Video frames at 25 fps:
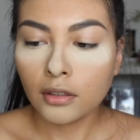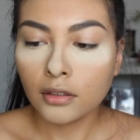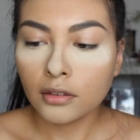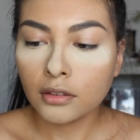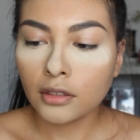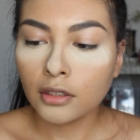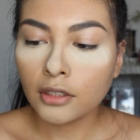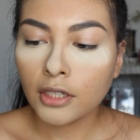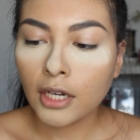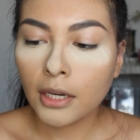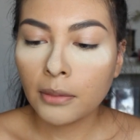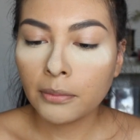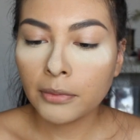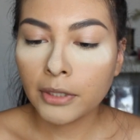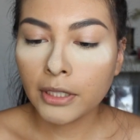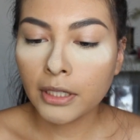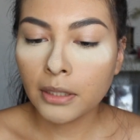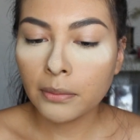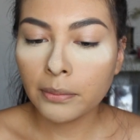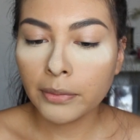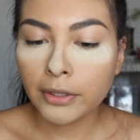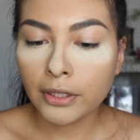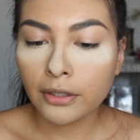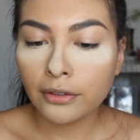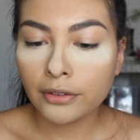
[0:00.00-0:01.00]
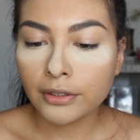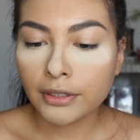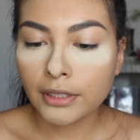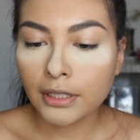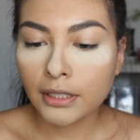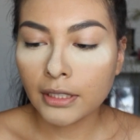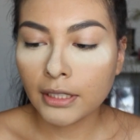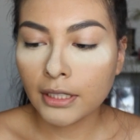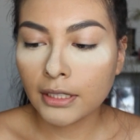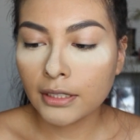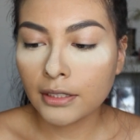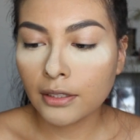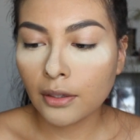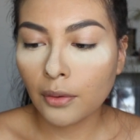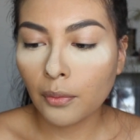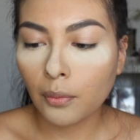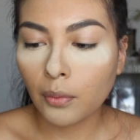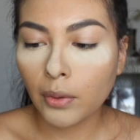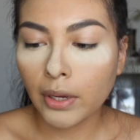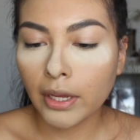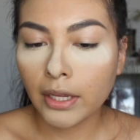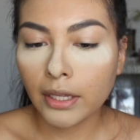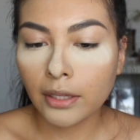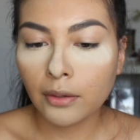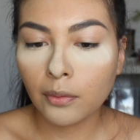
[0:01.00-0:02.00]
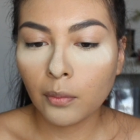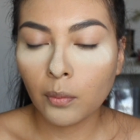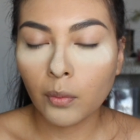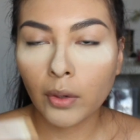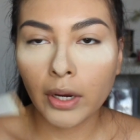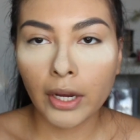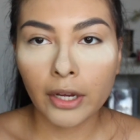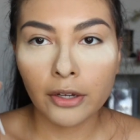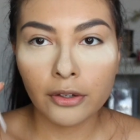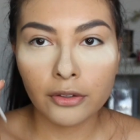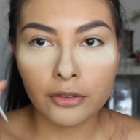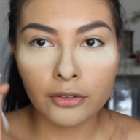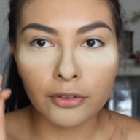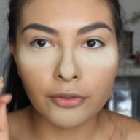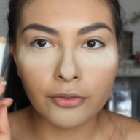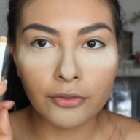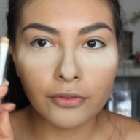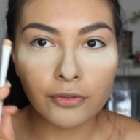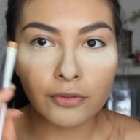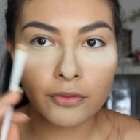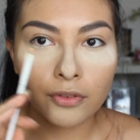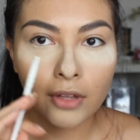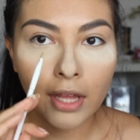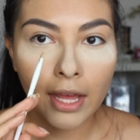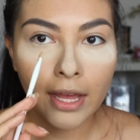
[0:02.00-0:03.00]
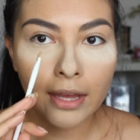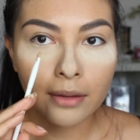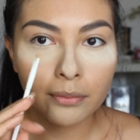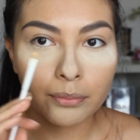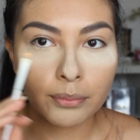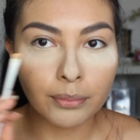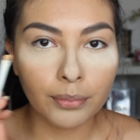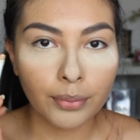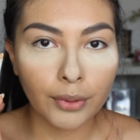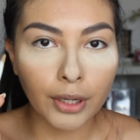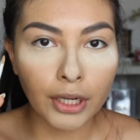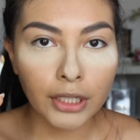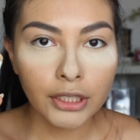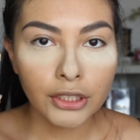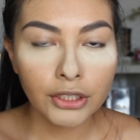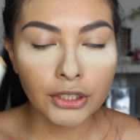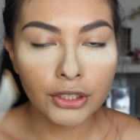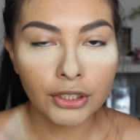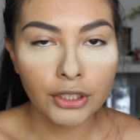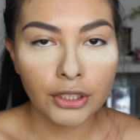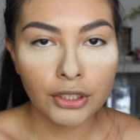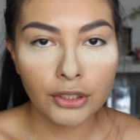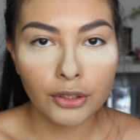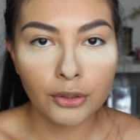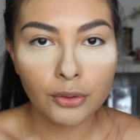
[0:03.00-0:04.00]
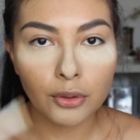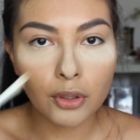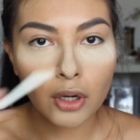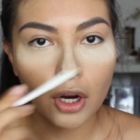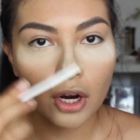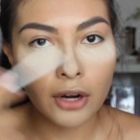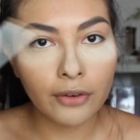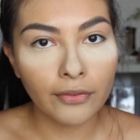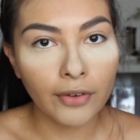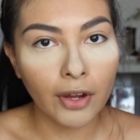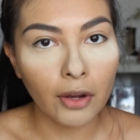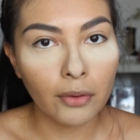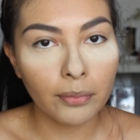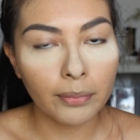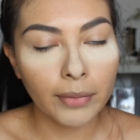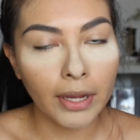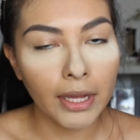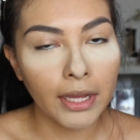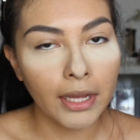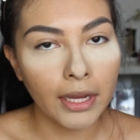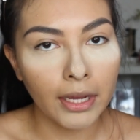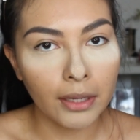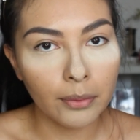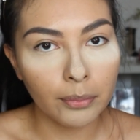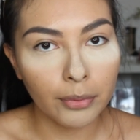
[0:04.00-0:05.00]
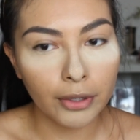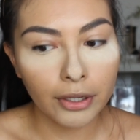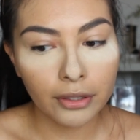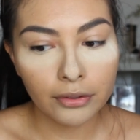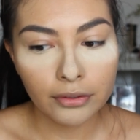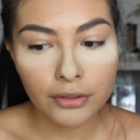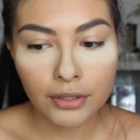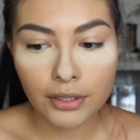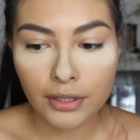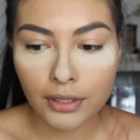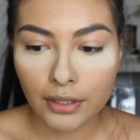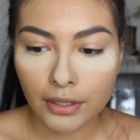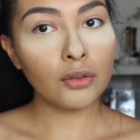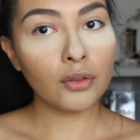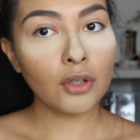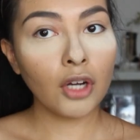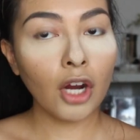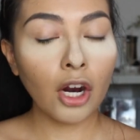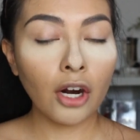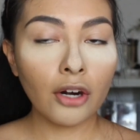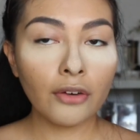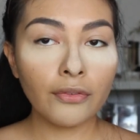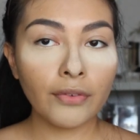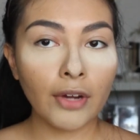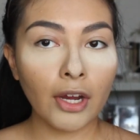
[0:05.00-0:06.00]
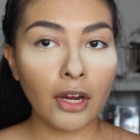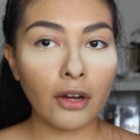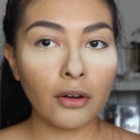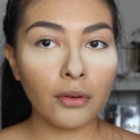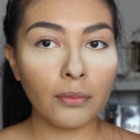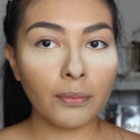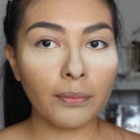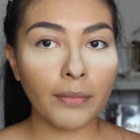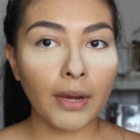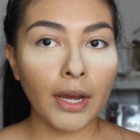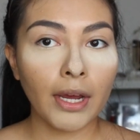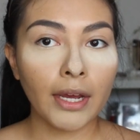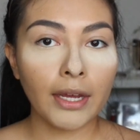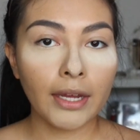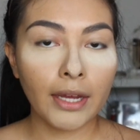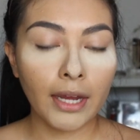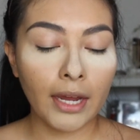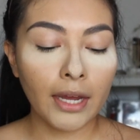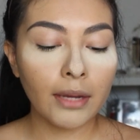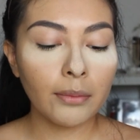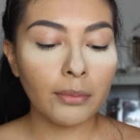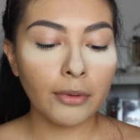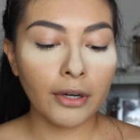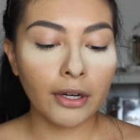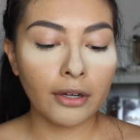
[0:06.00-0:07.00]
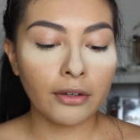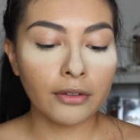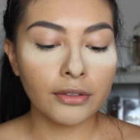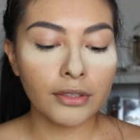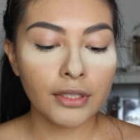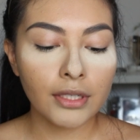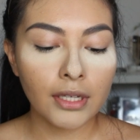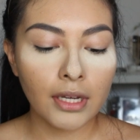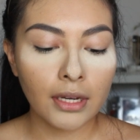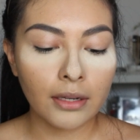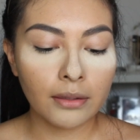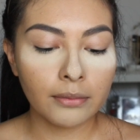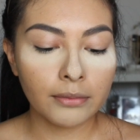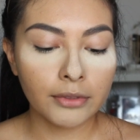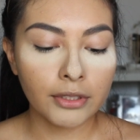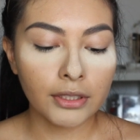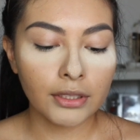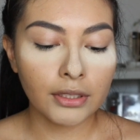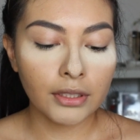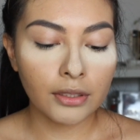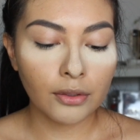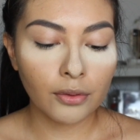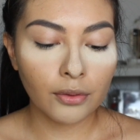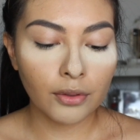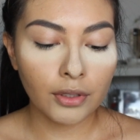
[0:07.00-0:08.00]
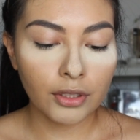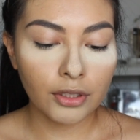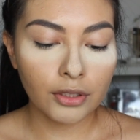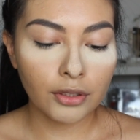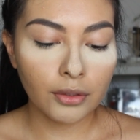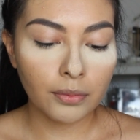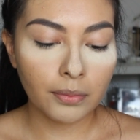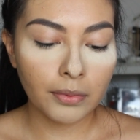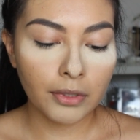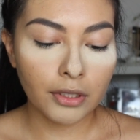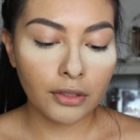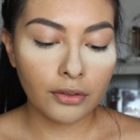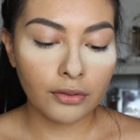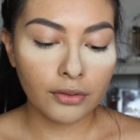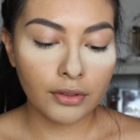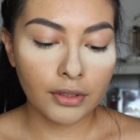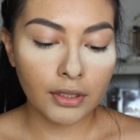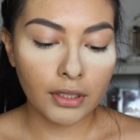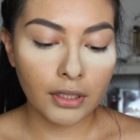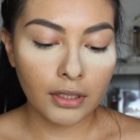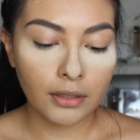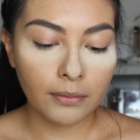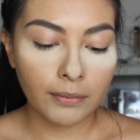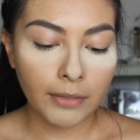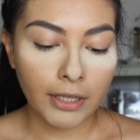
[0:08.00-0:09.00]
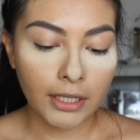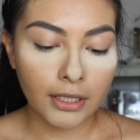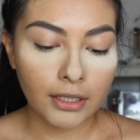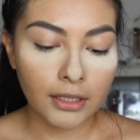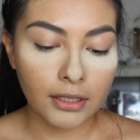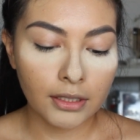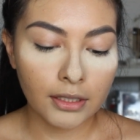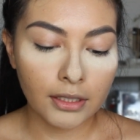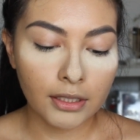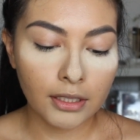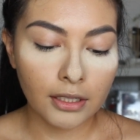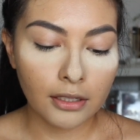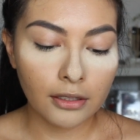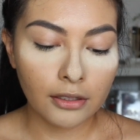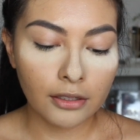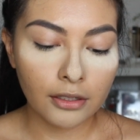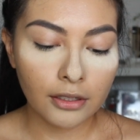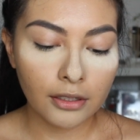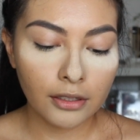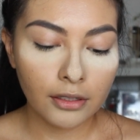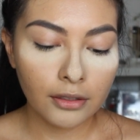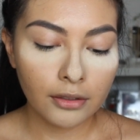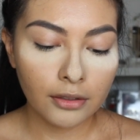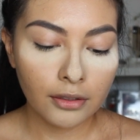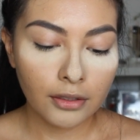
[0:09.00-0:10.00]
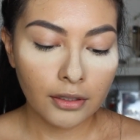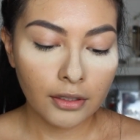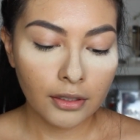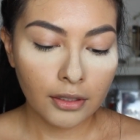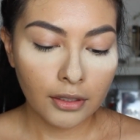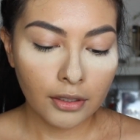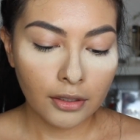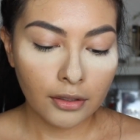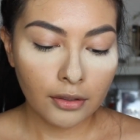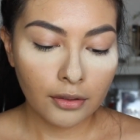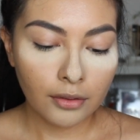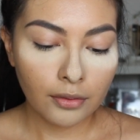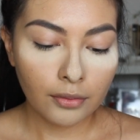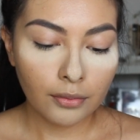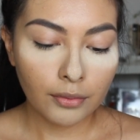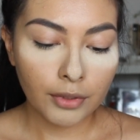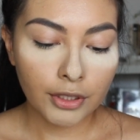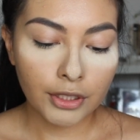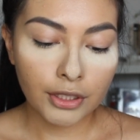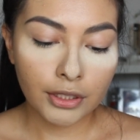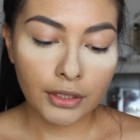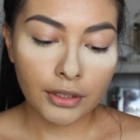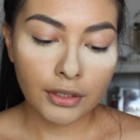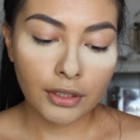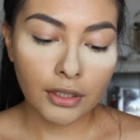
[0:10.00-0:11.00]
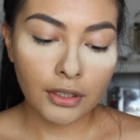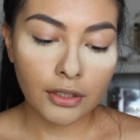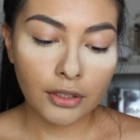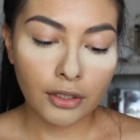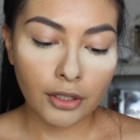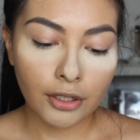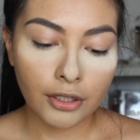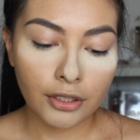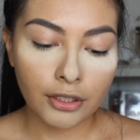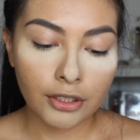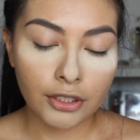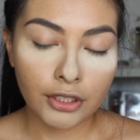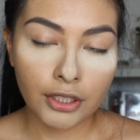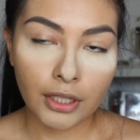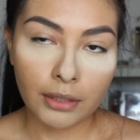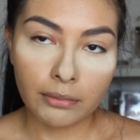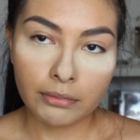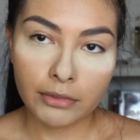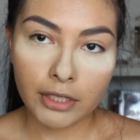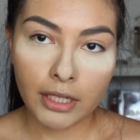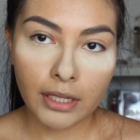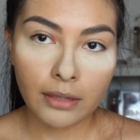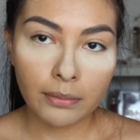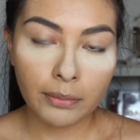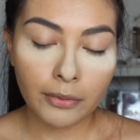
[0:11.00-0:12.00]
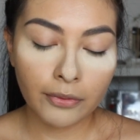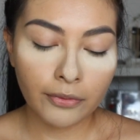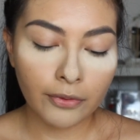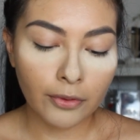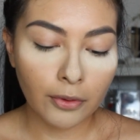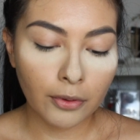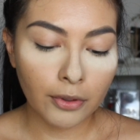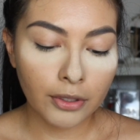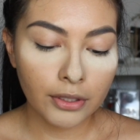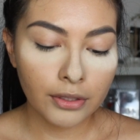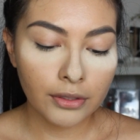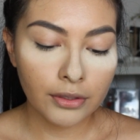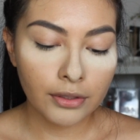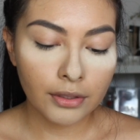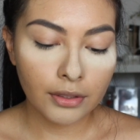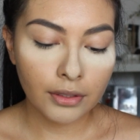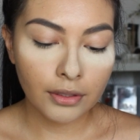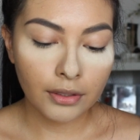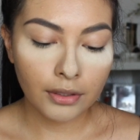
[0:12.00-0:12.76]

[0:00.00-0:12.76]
So now I'm gonna be using this Wet n Wild flat brush to carve out my eyebrows. To carve out my eyebrows, I am just going to be using my concealer, which is the Tarte Shape Tape, of course.